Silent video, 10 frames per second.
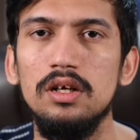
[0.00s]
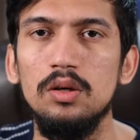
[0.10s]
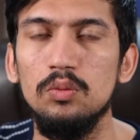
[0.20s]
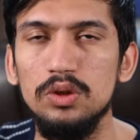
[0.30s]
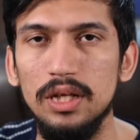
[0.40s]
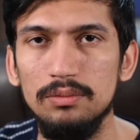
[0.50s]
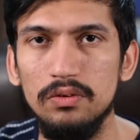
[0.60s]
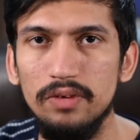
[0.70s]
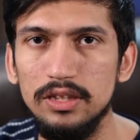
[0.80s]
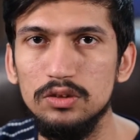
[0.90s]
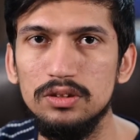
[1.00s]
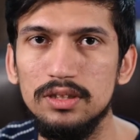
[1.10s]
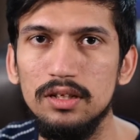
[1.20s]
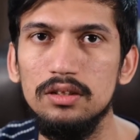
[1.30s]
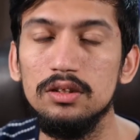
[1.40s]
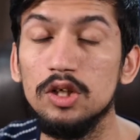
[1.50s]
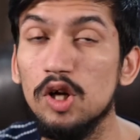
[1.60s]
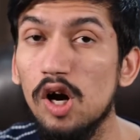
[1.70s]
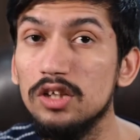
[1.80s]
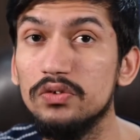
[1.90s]
When you have the right to sell, the
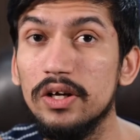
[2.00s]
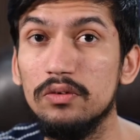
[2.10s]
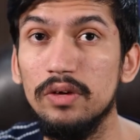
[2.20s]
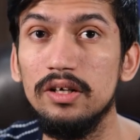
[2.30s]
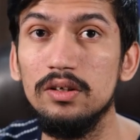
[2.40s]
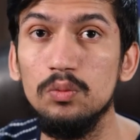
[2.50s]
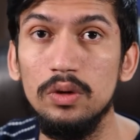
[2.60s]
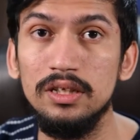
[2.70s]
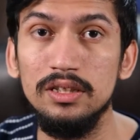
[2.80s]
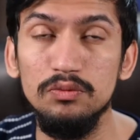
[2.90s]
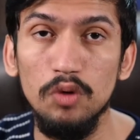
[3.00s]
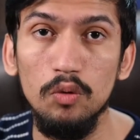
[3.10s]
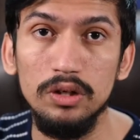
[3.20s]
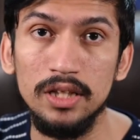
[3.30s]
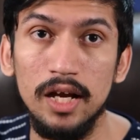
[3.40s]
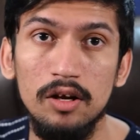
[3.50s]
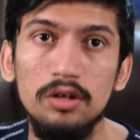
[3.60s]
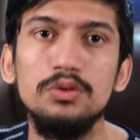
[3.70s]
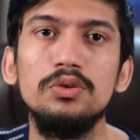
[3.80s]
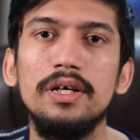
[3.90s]
contract writer, what he wrote in that
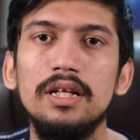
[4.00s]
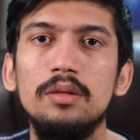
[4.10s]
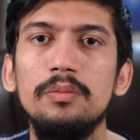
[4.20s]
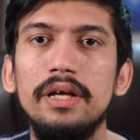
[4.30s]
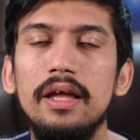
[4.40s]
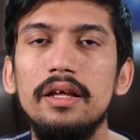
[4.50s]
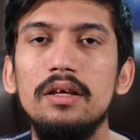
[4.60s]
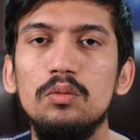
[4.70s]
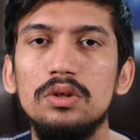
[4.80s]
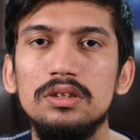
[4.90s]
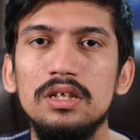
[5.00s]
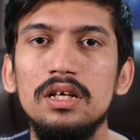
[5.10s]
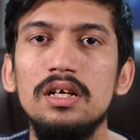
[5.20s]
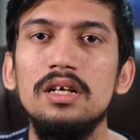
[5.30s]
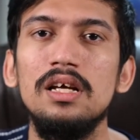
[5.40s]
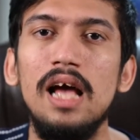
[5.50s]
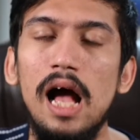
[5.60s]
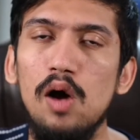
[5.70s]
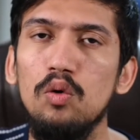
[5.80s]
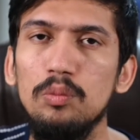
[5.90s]
contract at the beginning was,
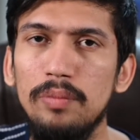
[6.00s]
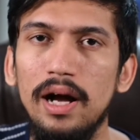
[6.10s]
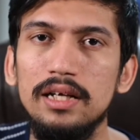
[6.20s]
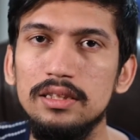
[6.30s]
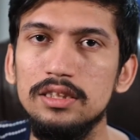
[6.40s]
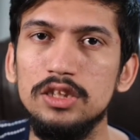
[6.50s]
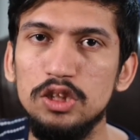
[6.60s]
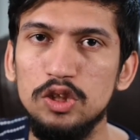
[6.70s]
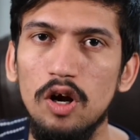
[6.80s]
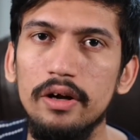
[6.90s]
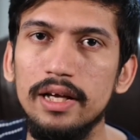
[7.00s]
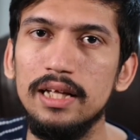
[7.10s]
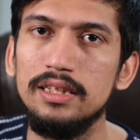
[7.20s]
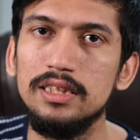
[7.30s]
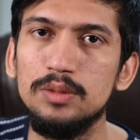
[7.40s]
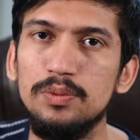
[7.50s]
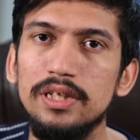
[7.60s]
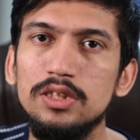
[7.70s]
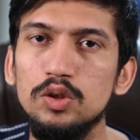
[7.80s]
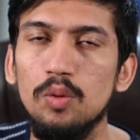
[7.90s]
I will buy this stock at this
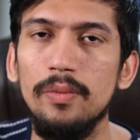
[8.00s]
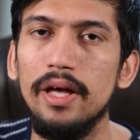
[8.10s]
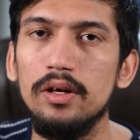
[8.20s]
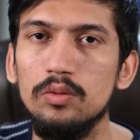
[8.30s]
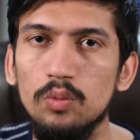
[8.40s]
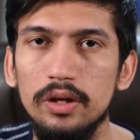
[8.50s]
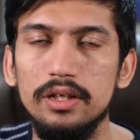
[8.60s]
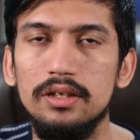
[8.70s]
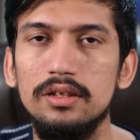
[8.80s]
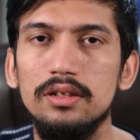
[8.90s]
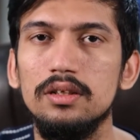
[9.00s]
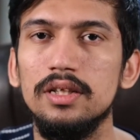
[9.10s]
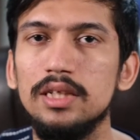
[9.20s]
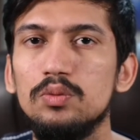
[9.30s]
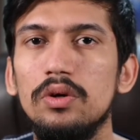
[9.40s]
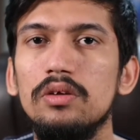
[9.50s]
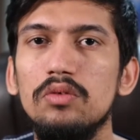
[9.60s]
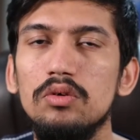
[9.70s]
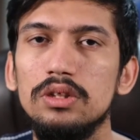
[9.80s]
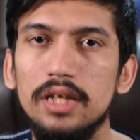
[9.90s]
price no matter what. That's what he
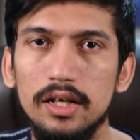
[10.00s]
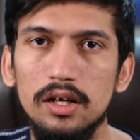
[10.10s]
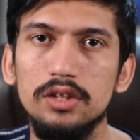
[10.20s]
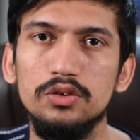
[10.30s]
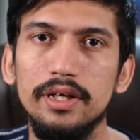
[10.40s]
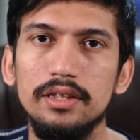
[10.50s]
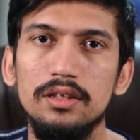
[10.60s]
wrote in that contract.